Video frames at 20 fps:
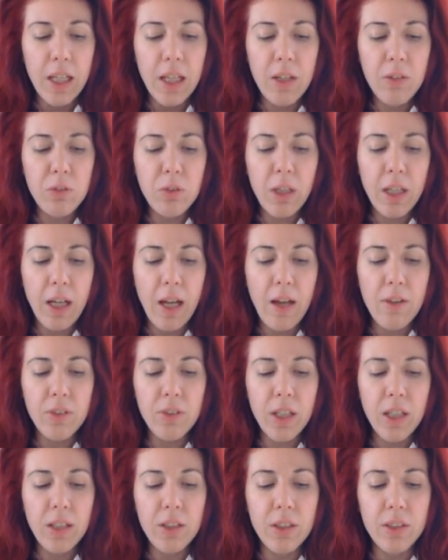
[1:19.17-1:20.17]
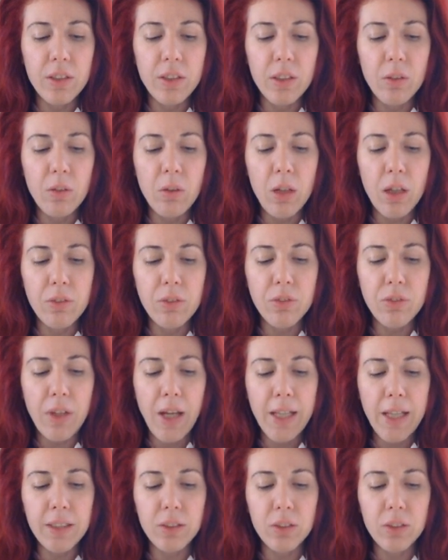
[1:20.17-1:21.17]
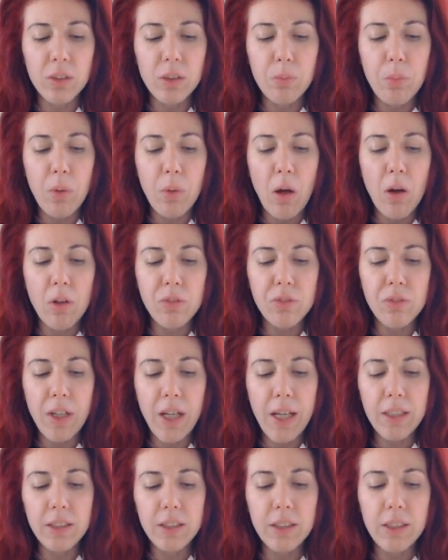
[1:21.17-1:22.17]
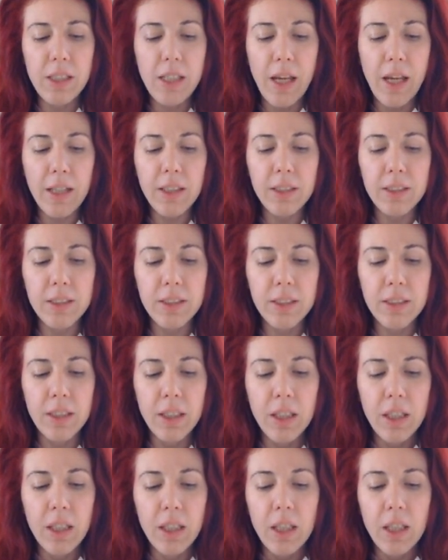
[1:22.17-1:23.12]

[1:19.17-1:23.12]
if we have integral of x on the power of n dx,